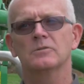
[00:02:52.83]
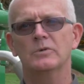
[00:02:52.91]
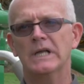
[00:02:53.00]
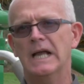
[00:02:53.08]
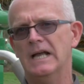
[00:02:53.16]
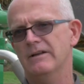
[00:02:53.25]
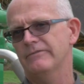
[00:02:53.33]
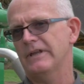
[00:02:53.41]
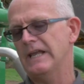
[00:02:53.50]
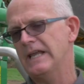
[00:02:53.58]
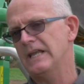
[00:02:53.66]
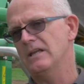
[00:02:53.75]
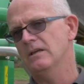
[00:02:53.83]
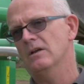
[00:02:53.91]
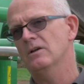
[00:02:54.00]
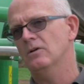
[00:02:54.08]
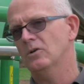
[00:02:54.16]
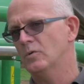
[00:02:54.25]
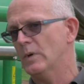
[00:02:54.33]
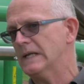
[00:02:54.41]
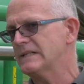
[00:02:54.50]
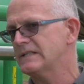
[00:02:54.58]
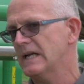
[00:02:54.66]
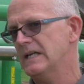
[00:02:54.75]
we have hay on
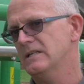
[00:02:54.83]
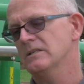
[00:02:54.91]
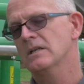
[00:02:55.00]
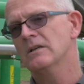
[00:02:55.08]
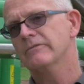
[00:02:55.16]
one side.